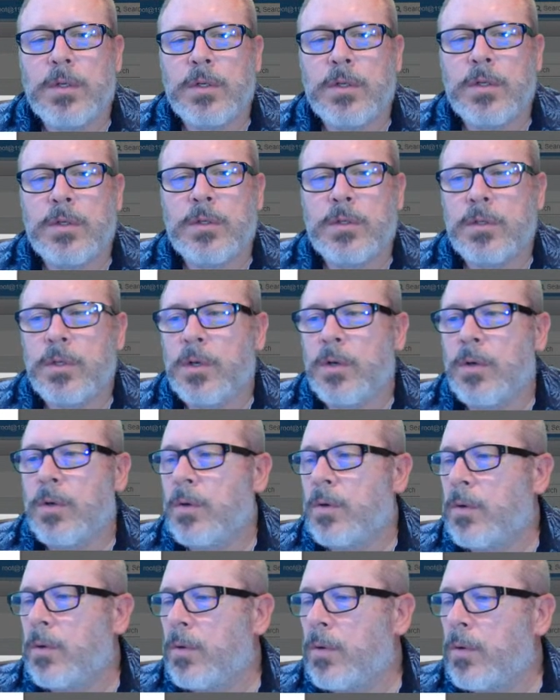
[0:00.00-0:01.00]

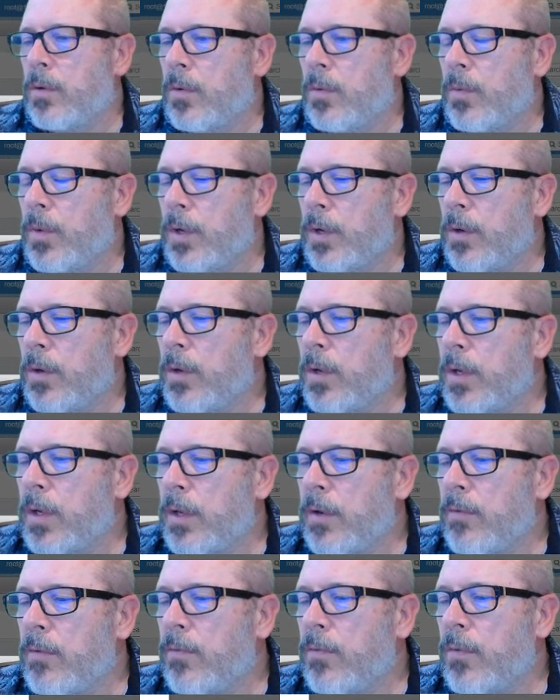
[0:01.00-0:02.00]
So we are
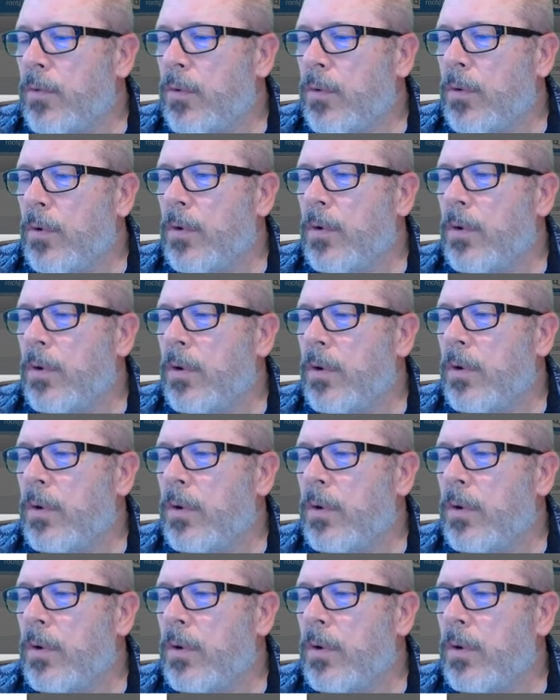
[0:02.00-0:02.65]
looking for